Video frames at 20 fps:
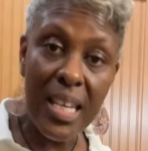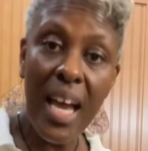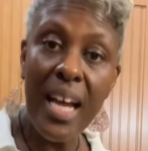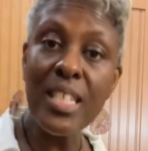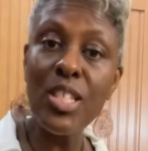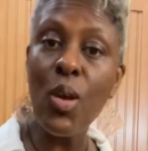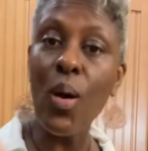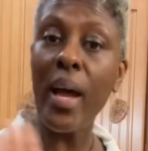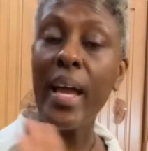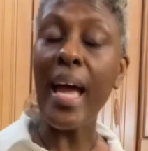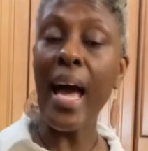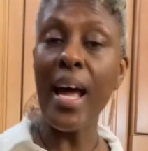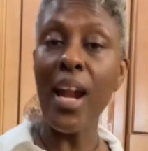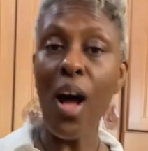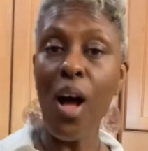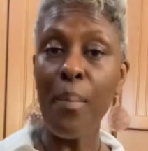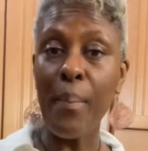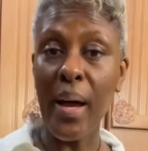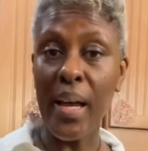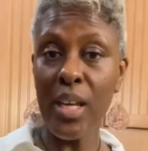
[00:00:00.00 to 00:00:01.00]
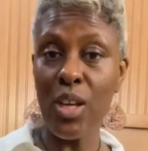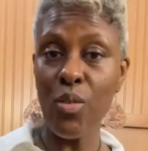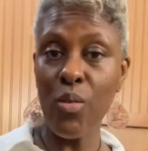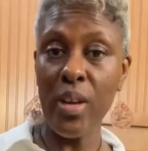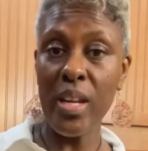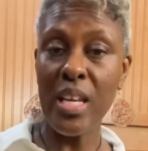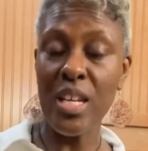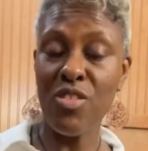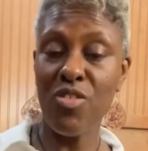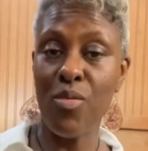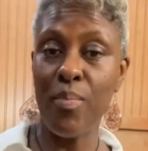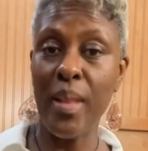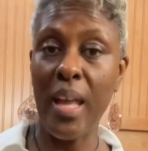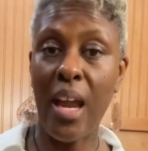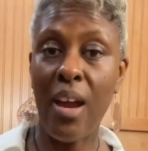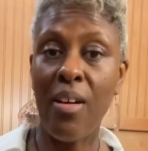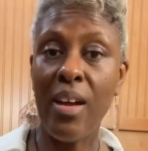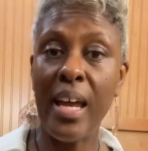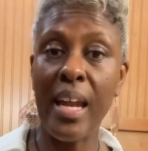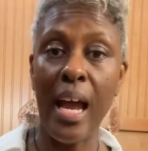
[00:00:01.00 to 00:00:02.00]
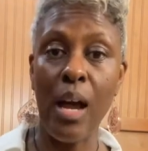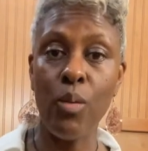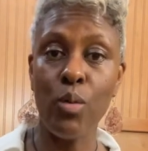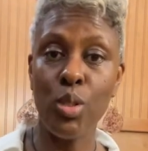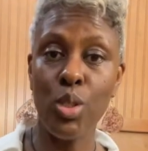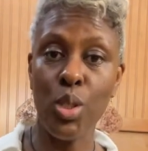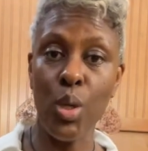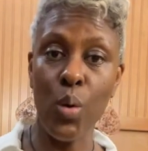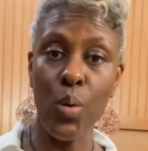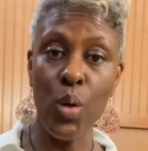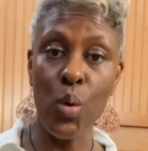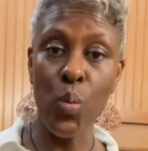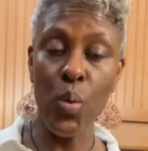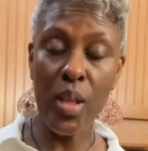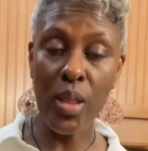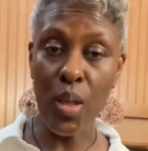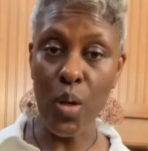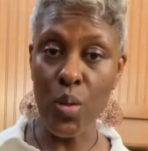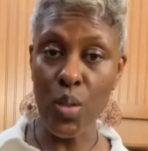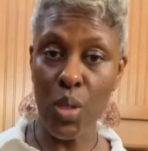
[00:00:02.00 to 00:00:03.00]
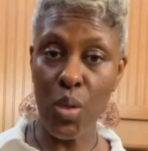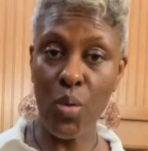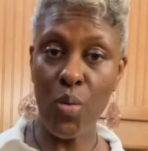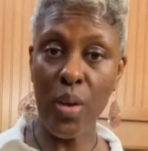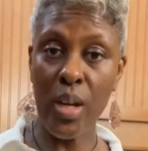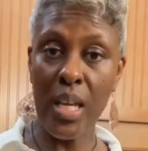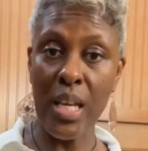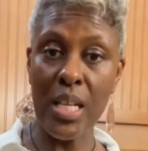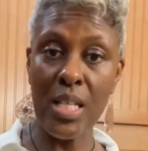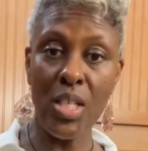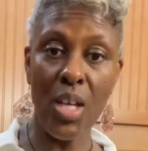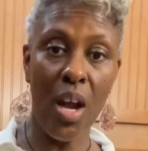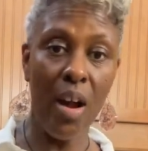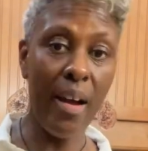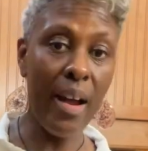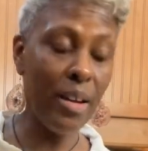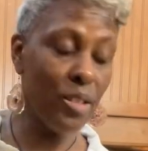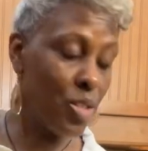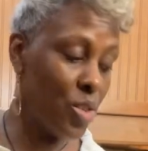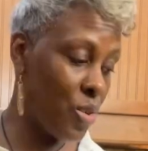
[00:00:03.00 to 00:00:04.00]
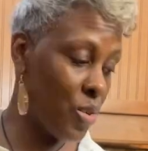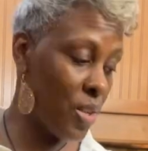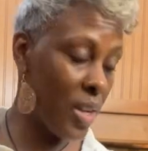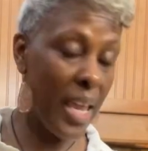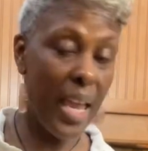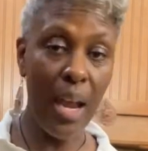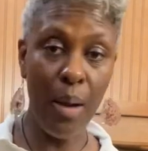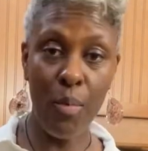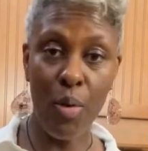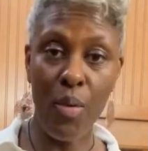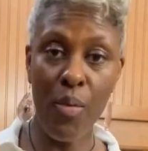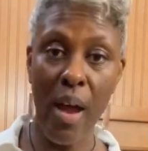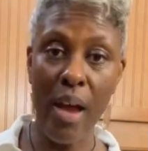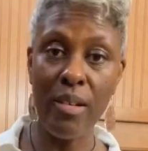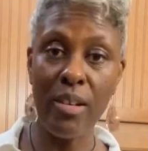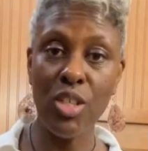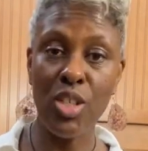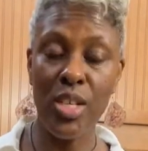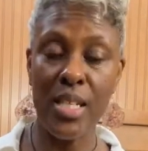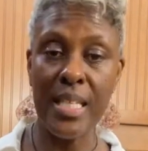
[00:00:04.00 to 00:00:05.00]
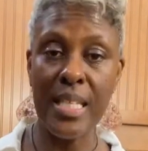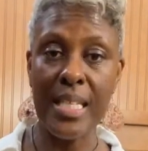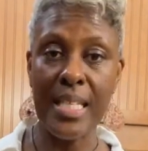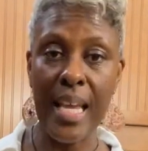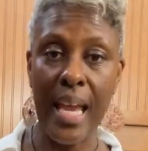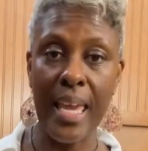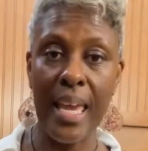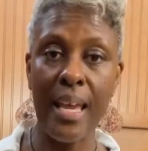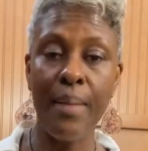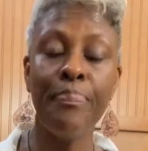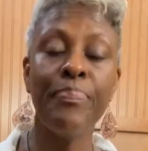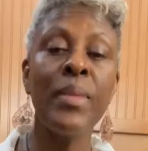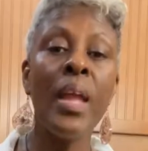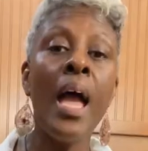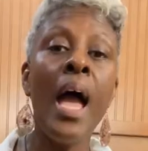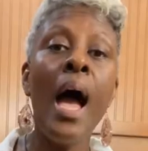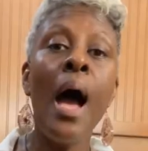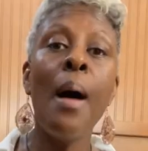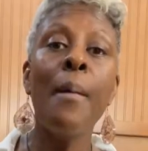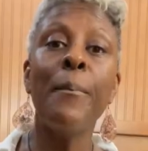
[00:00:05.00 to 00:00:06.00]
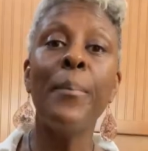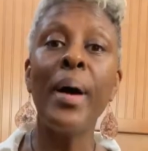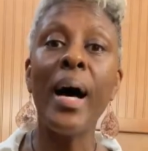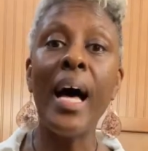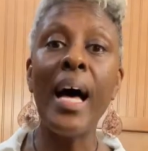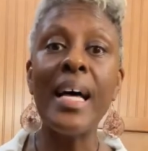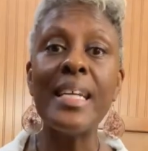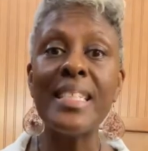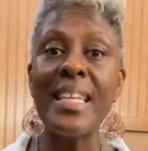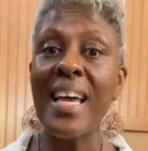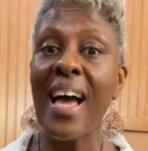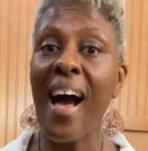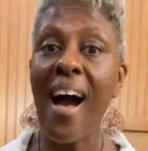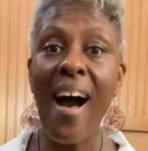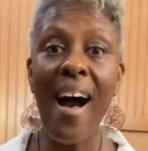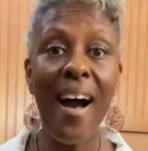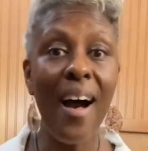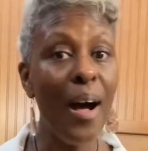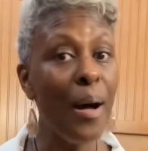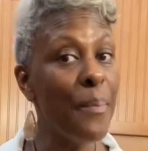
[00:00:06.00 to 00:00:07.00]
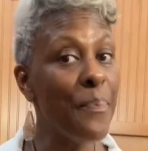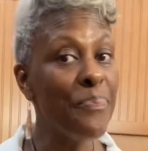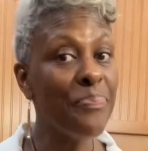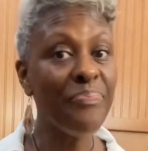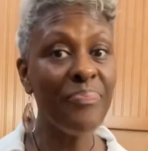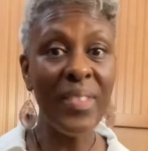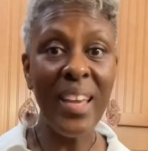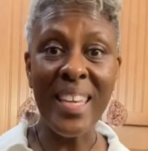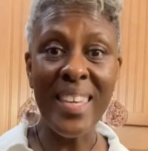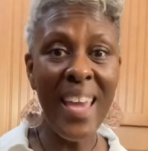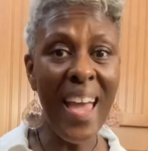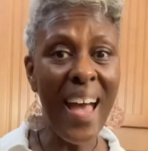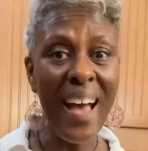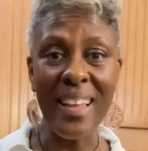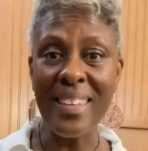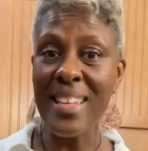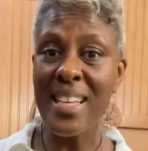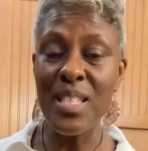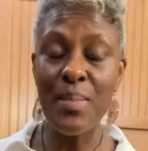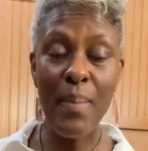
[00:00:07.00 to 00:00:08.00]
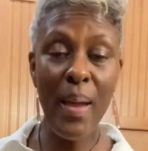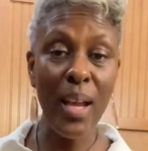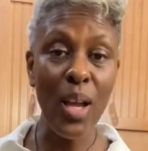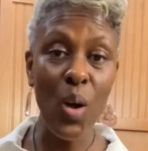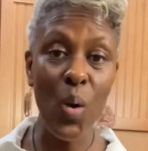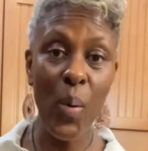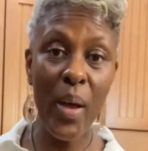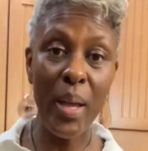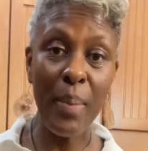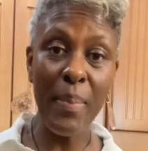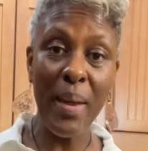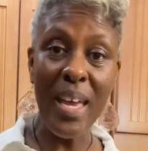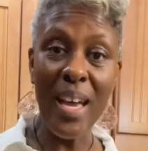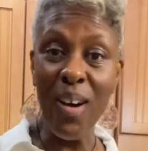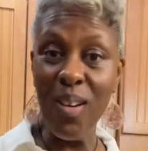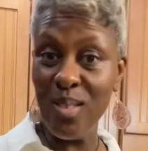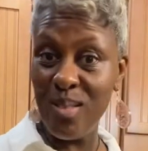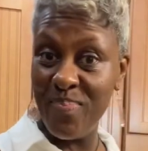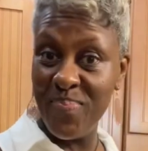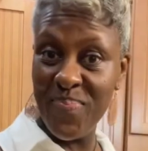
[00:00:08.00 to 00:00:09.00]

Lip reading: So I got all my ingredients from there, and I will show you what those ingredients are. I'll turn the camera around in just a second. Yeah, let's make a quick meal.